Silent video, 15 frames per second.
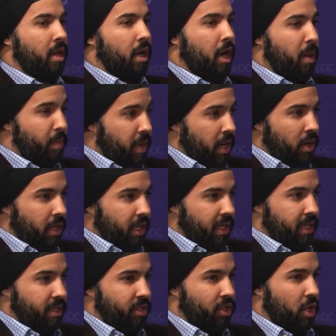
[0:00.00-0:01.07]

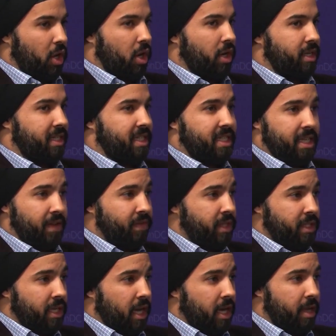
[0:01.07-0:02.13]
Americans are 7
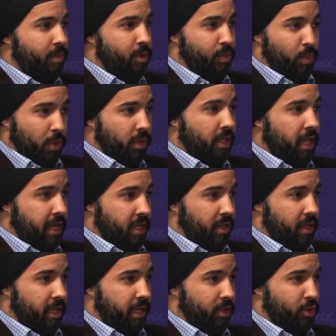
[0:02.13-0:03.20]
times more
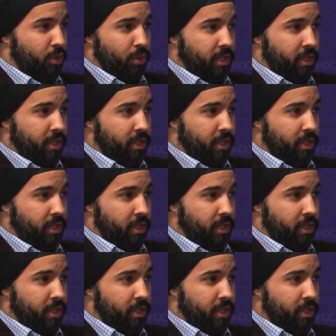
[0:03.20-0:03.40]
likely to